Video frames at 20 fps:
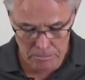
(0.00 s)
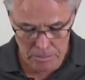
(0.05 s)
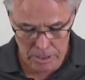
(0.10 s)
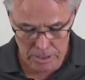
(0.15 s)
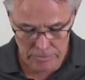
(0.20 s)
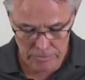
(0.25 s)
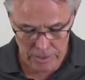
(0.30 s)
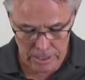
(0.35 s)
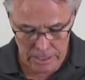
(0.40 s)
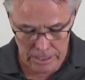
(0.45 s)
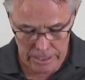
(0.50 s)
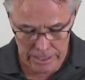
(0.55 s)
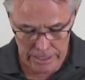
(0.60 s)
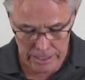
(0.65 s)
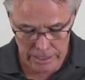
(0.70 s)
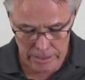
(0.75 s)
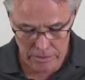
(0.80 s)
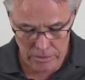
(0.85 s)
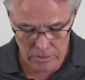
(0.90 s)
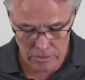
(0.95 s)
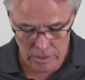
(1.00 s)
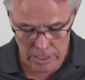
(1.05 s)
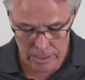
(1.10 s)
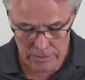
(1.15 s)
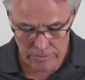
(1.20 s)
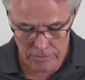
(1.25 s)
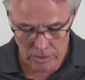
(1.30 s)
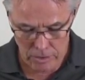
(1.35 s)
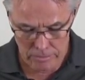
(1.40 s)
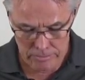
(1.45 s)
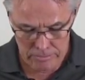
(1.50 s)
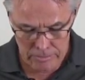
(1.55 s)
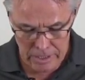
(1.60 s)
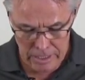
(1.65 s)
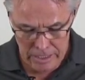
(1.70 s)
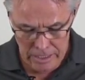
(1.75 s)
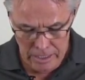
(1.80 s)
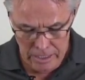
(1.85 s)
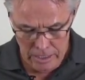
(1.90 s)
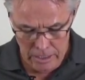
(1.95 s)
perfectly in your rifle.
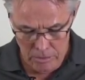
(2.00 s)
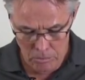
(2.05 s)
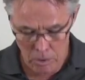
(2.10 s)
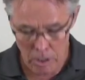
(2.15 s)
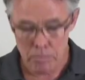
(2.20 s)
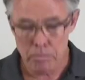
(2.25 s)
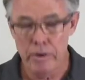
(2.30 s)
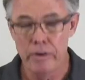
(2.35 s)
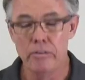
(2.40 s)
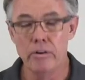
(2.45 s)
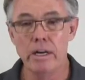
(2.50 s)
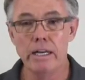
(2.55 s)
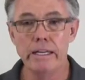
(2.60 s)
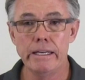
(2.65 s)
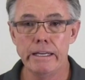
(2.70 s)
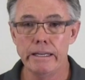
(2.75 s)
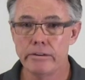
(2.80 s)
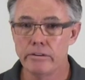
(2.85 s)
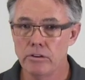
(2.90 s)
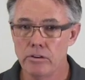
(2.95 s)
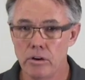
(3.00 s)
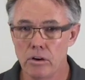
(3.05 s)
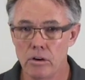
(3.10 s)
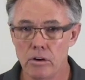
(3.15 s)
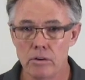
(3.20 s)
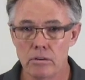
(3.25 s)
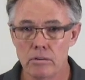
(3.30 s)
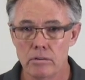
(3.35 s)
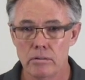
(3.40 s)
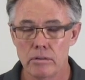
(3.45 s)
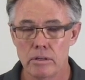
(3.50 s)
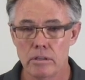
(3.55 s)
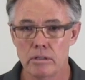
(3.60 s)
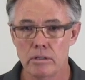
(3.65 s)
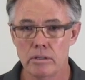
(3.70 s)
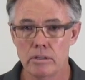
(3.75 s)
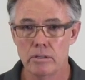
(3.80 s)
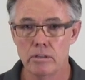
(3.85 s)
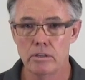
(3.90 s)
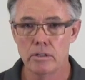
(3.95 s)
What we really need to know,
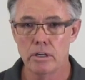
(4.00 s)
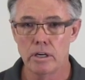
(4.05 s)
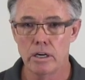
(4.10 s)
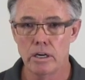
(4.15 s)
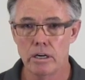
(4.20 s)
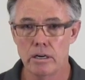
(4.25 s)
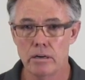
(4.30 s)
and